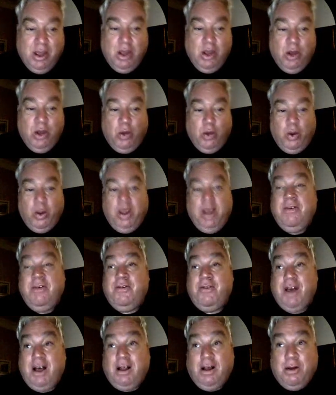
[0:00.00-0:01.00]
We,
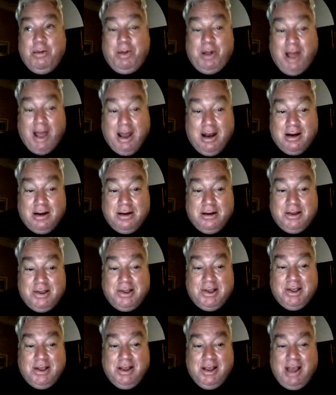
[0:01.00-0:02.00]
fellow
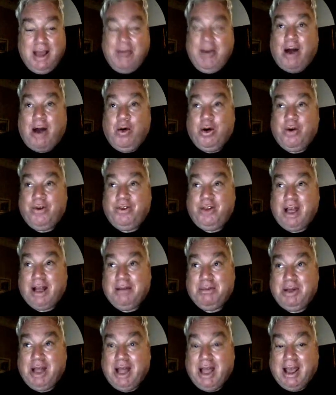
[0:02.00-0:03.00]
planners, have our
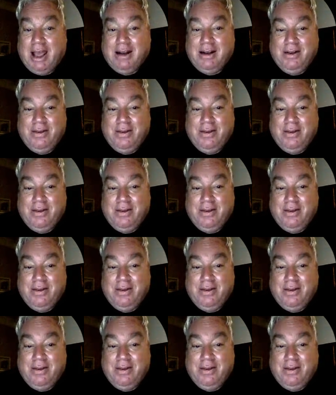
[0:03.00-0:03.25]
flight plan.